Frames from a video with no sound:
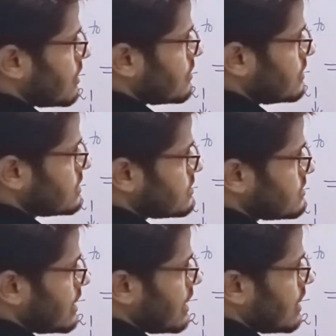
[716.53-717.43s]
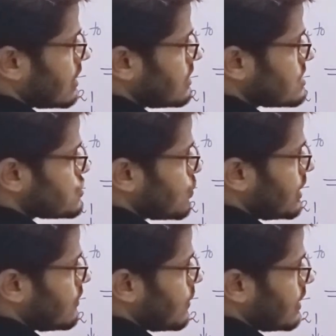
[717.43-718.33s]
this thing, this
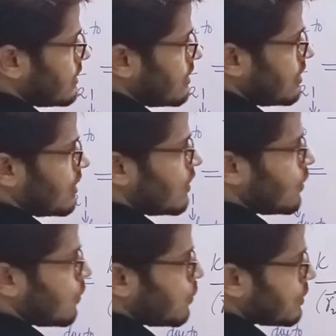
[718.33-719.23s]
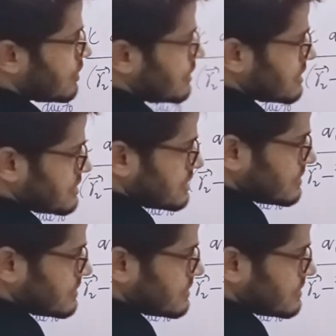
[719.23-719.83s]
unit vector with this.